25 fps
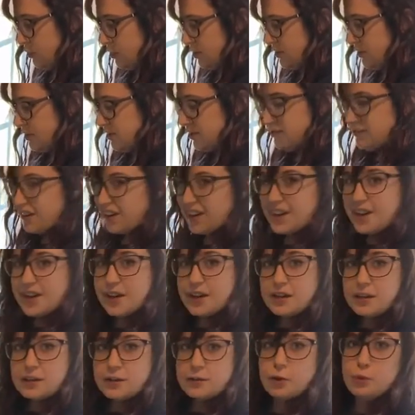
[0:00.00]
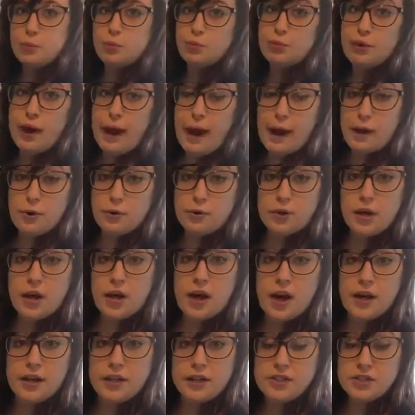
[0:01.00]
See if I can get a little brown
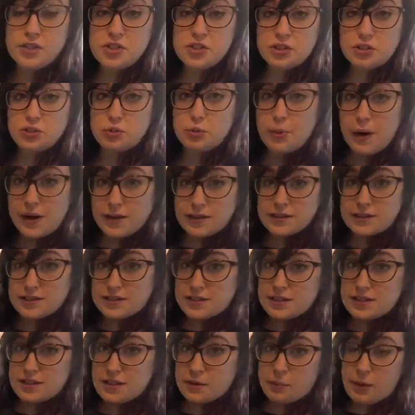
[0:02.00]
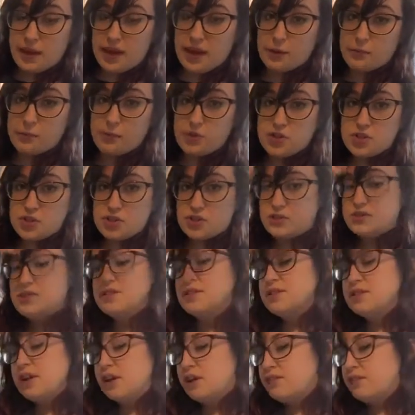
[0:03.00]
on it too while it's in the pan with just
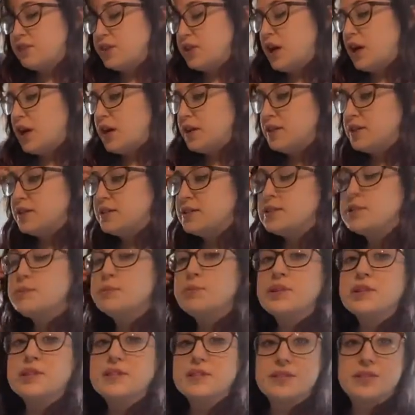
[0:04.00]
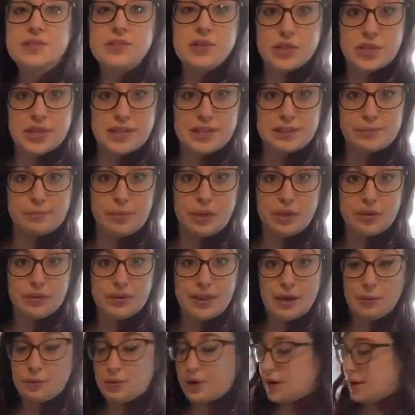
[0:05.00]
itself and the onions, because it tastes better
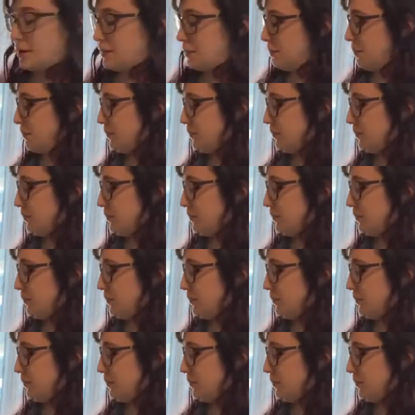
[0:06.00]
that way.